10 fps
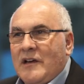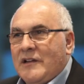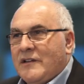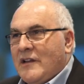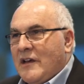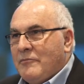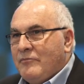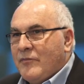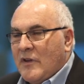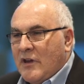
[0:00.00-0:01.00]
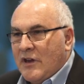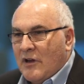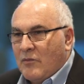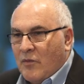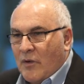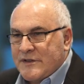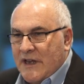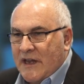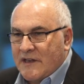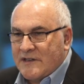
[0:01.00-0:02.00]
And um, you know what we're
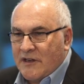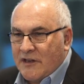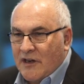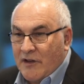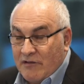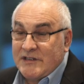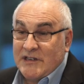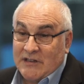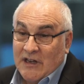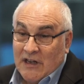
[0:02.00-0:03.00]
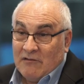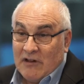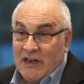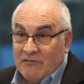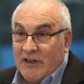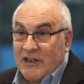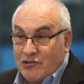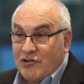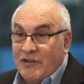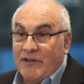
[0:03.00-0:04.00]
seeing is that you know there is a really, really a
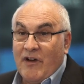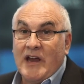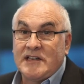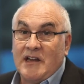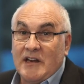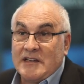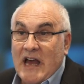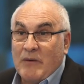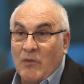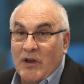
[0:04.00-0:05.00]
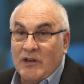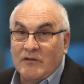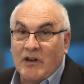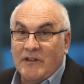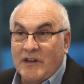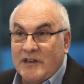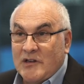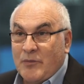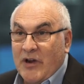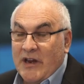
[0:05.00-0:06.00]
true divide starting to happen where you've got these
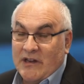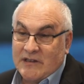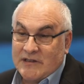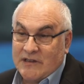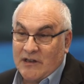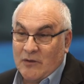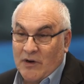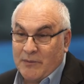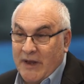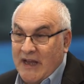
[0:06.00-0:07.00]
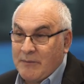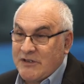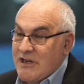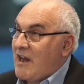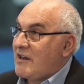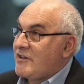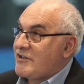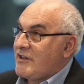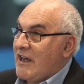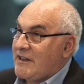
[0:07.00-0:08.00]
operators that want to pick up the
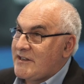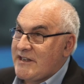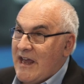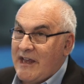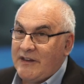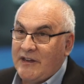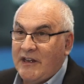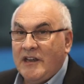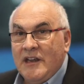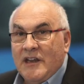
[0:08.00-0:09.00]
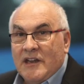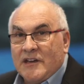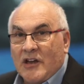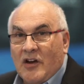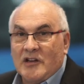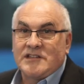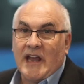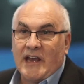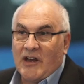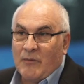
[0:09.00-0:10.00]
challenge and they understand the, the cost
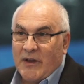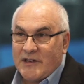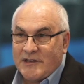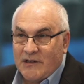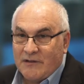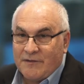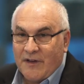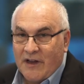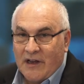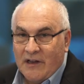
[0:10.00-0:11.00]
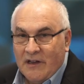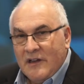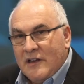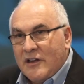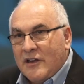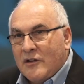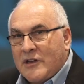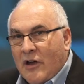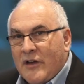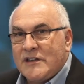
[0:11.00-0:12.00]
economics of uh, you know
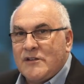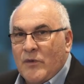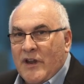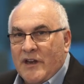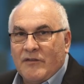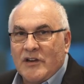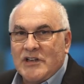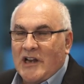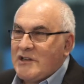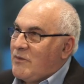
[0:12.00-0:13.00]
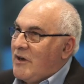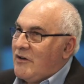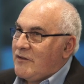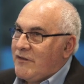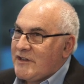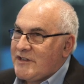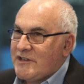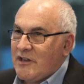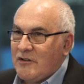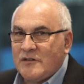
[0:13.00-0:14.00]
going in the virtualized world
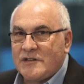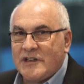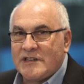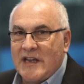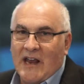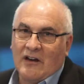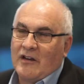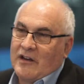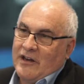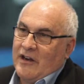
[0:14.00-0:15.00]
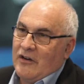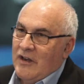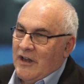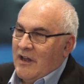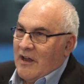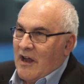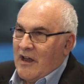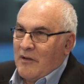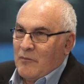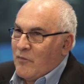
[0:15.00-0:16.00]
versus those that are saying, look, you know,
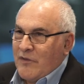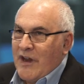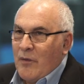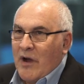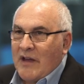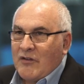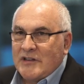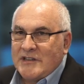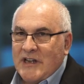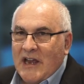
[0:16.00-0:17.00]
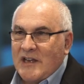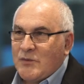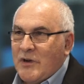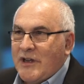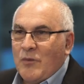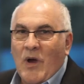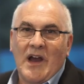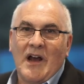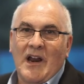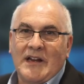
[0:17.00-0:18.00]
I, the network I've got today is working
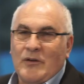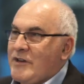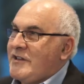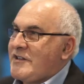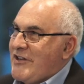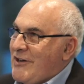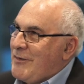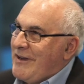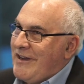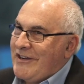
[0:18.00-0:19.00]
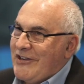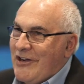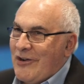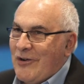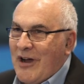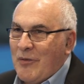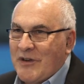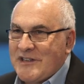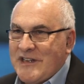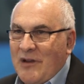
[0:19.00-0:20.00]
well. I don't want to disturb it. You know, I
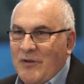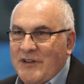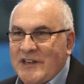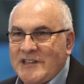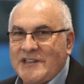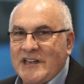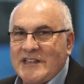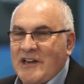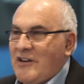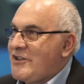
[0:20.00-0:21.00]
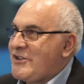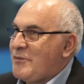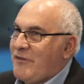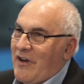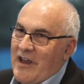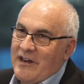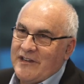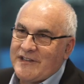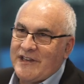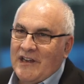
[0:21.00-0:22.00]
want to stay with the existing technology
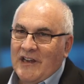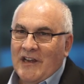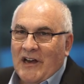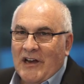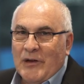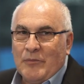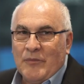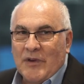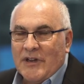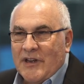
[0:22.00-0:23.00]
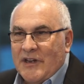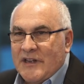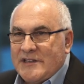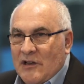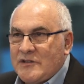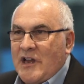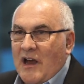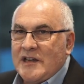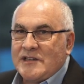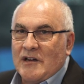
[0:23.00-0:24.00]
providers. Um, and, and, it's those
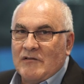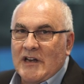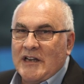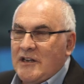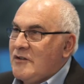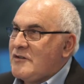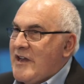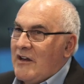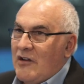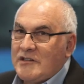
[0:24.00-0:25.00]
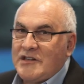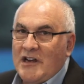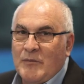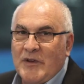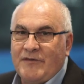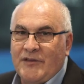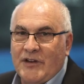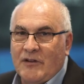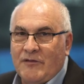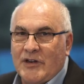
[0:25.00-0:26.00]
guys that are really going to lose out long term if
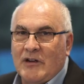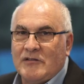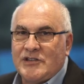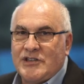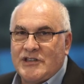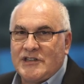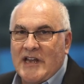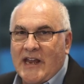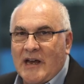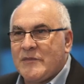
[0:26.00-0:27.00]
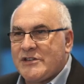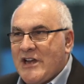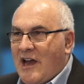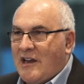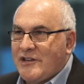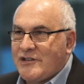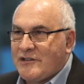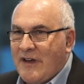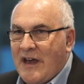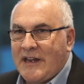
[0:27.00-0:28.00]
you know if you don't take up the challenge
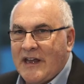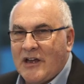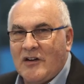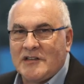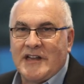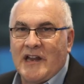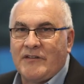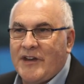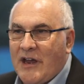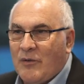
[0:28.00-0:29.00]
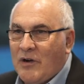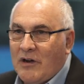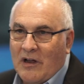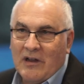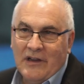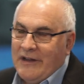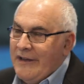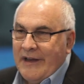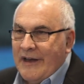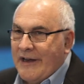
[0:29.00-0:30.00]
of how to get cost out of the network
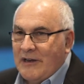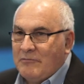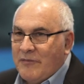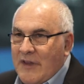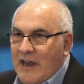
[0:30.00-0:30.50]
um, yep.